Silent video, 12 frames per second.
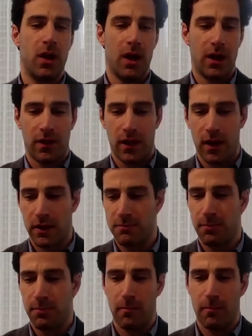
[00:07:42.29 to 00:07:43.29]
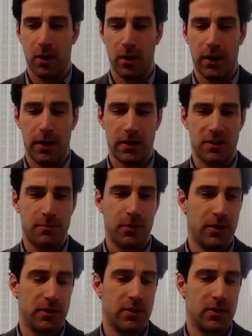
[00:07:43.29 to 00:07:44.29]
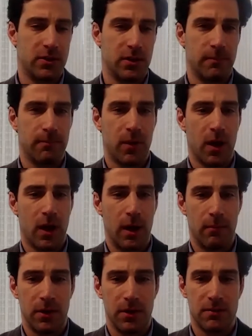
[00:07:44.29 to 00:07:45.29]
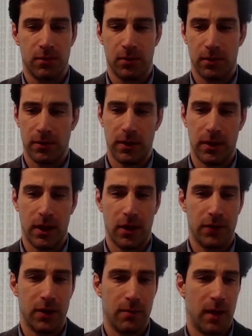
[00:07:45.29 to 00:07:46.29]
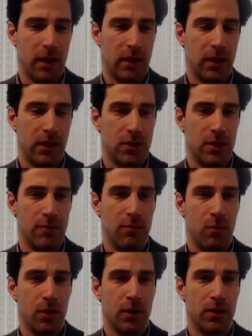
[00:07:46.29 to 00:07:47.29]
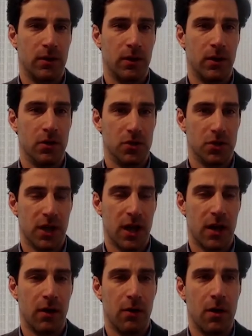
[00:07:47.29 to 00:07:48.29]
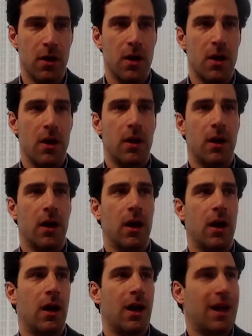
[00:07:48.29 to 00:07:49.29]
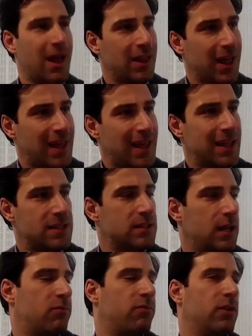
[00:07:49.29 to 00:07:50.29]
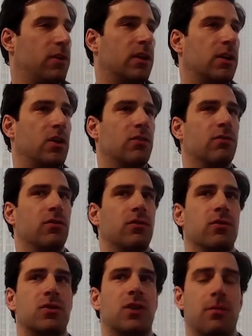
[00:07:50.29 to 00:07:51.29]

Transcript: And then I parlayed that experience into municipal and healthcare banking at JP Morgan here in Chicago. And I had that same feeling, for the first couple.